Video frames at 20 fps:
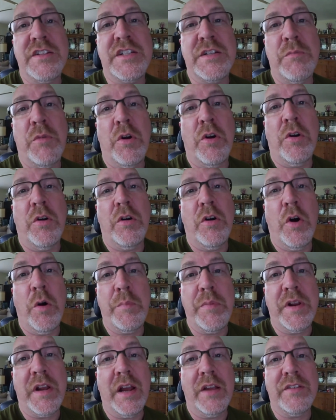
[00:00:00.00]
tomorrow. I
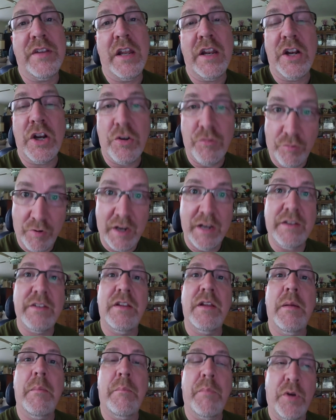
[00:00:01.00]
hope you guys had a
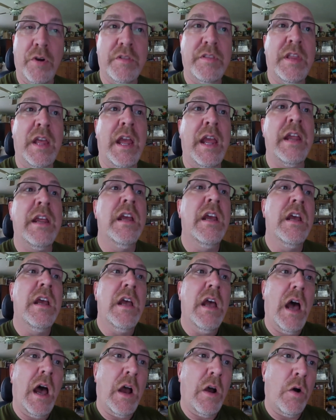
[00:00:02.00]
great birthday.
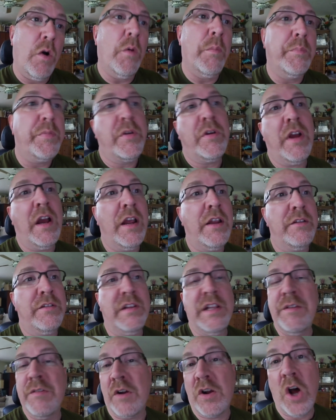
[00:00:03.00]
I hope you guys
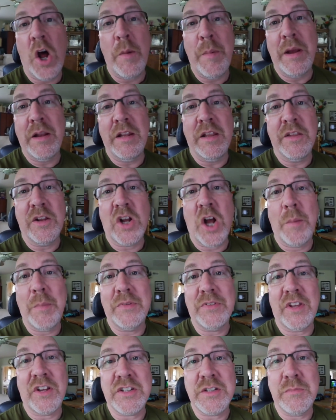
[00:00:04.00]
leave a comment in the
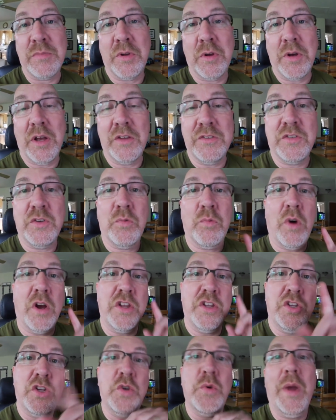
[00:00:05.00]
comment section below as to what
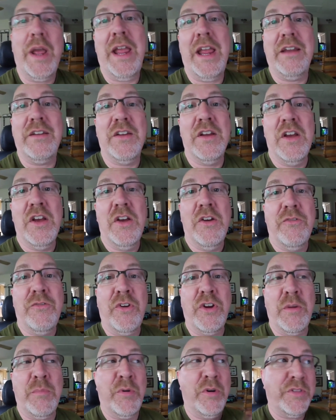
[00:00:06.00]
you ate
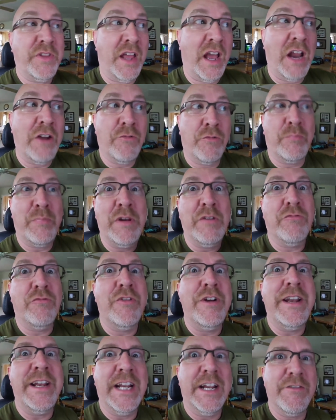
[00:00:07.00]
for your birthday. I've been
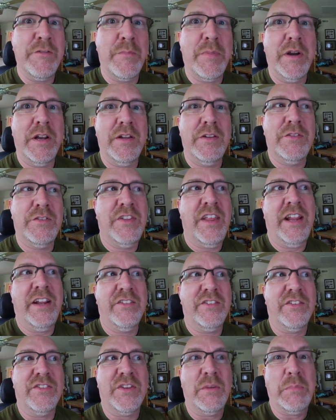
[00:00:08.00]
reading everybody's
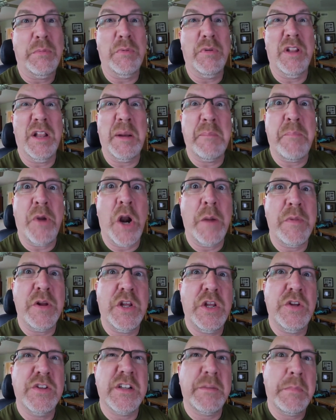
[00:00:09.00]
things, and some people like
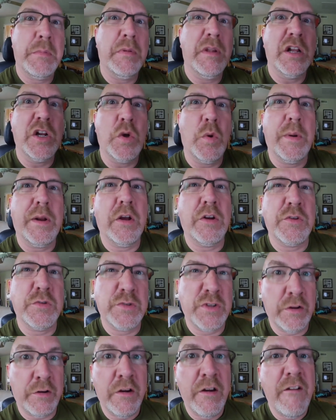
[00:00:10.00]
barbecue, some people like going out to
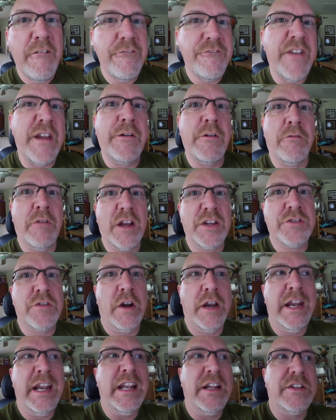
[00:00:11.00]
their favorite
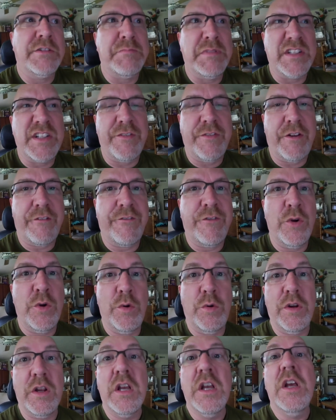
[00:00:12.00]
restaurant, eating specific
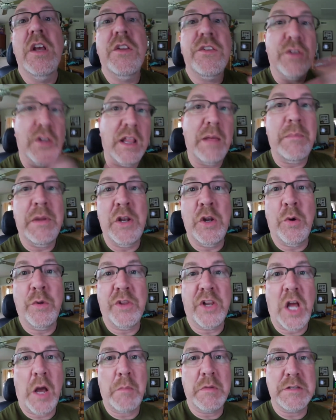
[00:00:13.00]
food. So let me know in
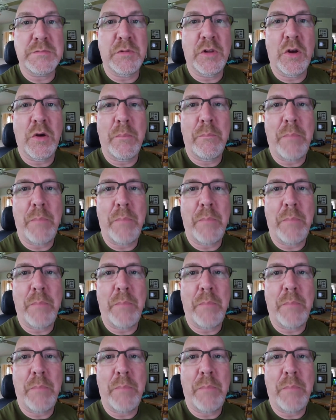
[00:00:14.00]
the comments below.